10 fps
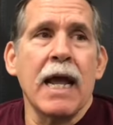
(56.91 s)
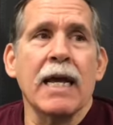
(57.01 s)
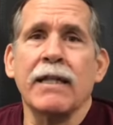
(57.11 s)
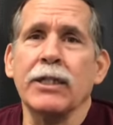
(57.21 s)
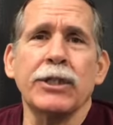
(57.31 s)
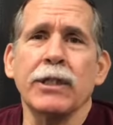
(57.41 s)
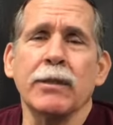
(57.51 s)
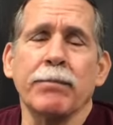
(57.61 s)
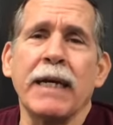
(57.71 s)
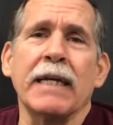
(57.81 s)
And this
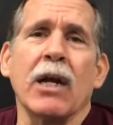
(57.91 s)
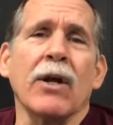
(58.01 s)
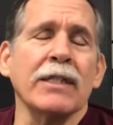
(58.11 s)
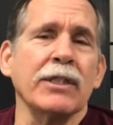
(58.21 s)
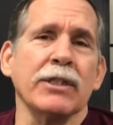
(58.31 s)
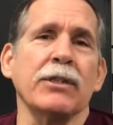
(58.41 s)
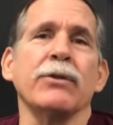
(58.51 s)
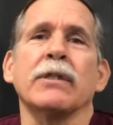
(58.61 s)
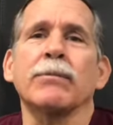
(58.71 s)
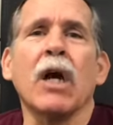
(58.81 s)
shouldn't be. Now let's just do
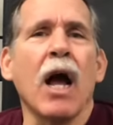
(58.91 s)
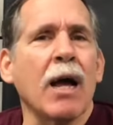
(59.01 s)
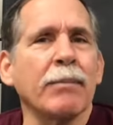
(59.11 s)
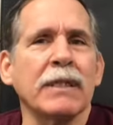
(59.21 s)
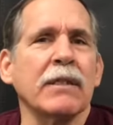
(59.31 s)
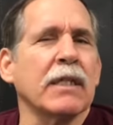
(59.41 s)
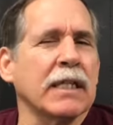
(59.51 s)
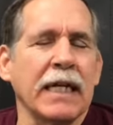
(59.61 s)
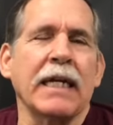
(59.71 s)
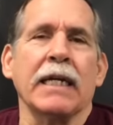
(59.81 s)
some common
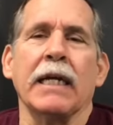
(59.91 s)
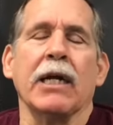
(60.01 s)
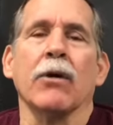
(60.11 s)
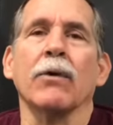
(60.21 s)
thinking here,